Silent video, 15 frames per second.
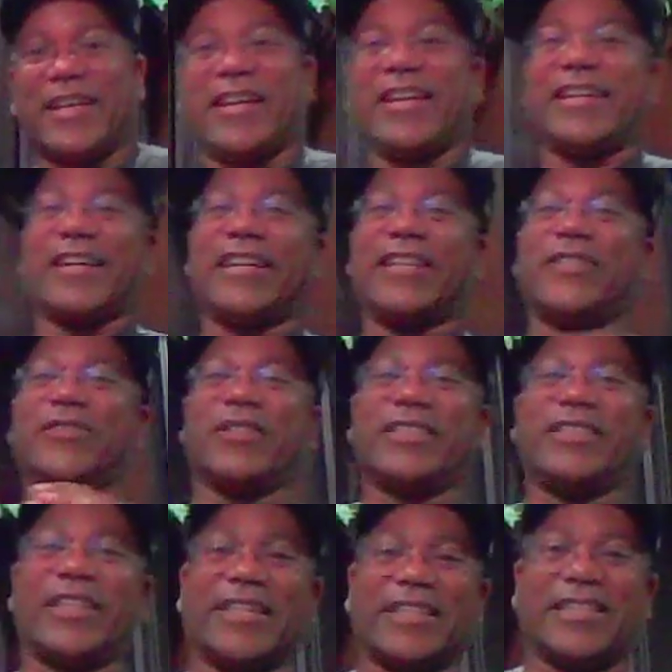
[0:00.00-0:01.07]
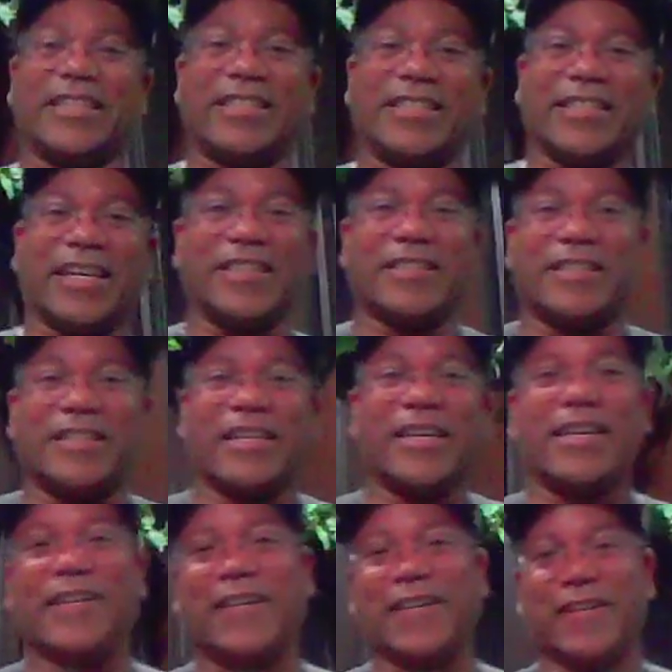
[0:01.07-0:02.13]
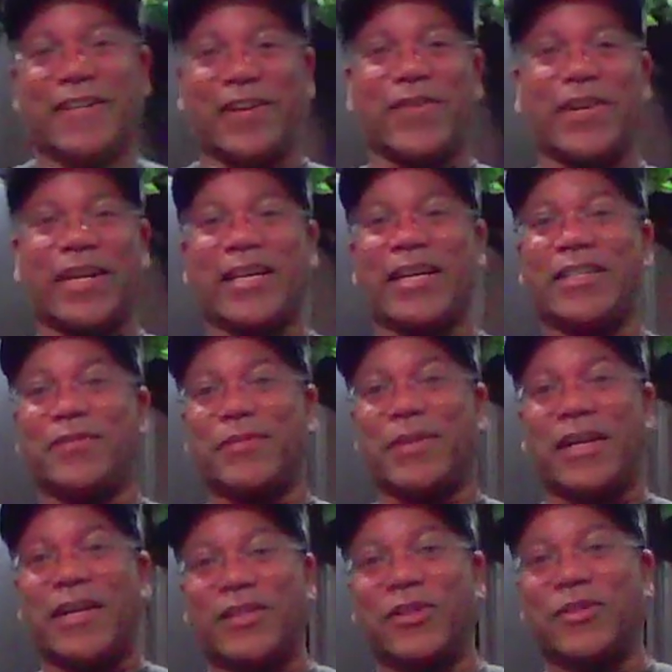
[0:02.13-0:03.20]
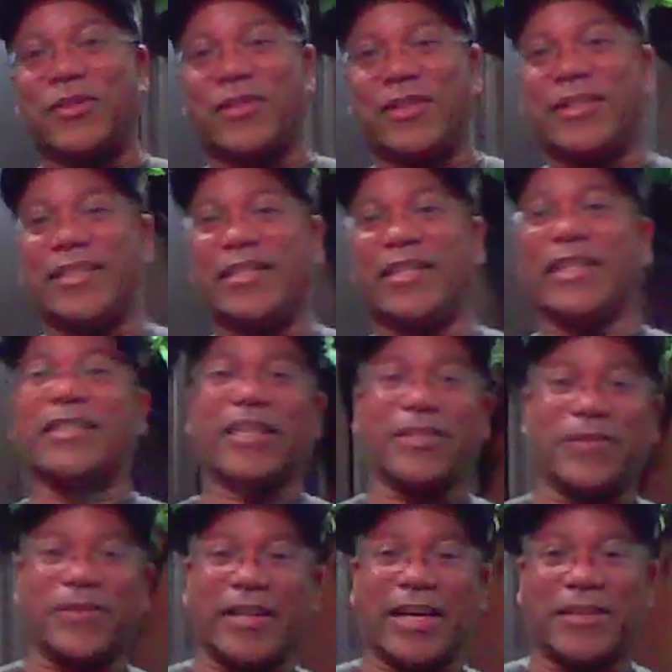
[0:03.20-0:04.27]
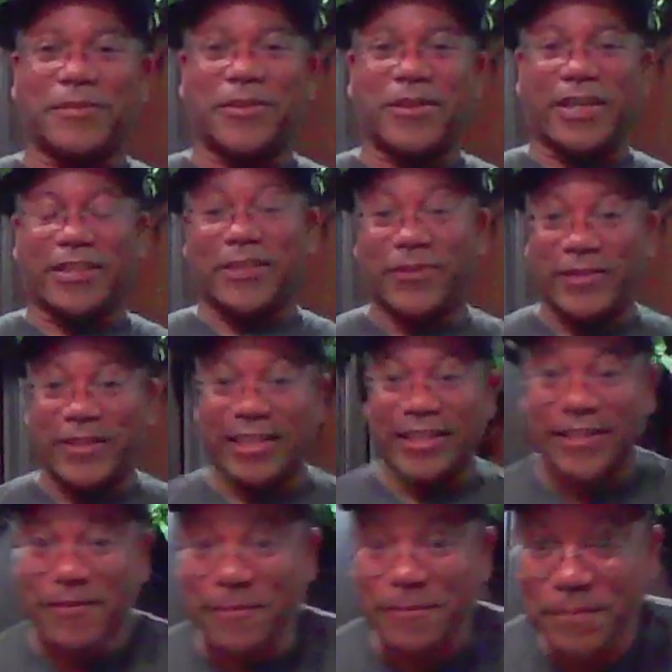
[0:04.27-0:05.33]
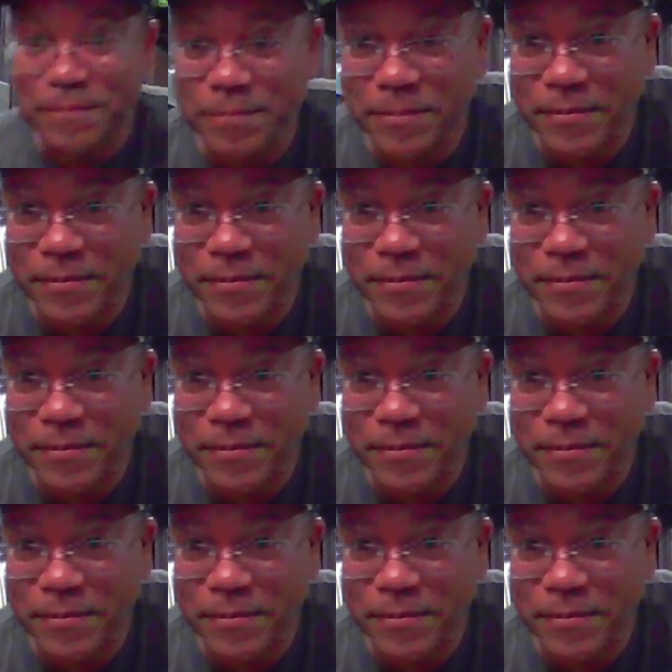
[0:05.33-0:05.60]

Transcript: Hey, uh, how you doing, J and D, Jacqueline, Dad? All right, guys, my audio's good, and thanks for that. I'm trying to tweak it. Yeah.